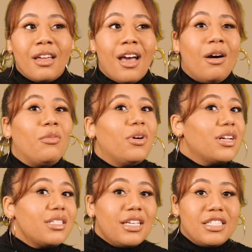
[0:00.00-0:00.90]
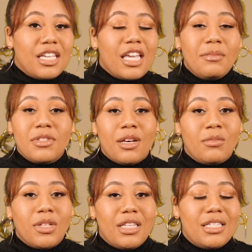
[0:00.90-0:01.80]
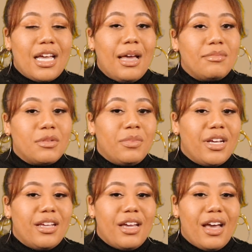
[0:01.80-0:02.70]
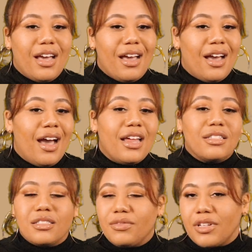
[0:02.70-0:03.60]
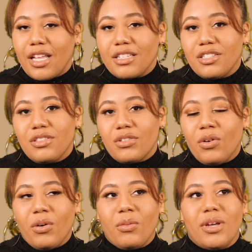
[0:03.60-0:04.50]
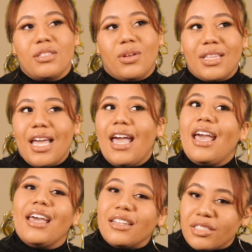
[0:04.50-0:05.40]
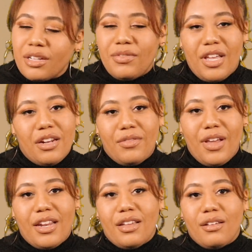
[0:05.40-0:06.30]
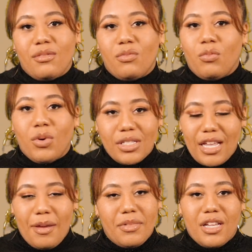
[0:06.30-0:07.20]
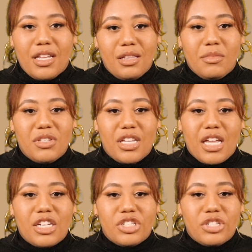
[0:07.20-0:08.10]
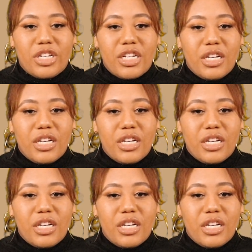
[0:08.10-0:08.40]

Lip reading: I want to say she keeps up with the times, but I honestly feel like she's always on the edge of innovating what's happening in the music industry.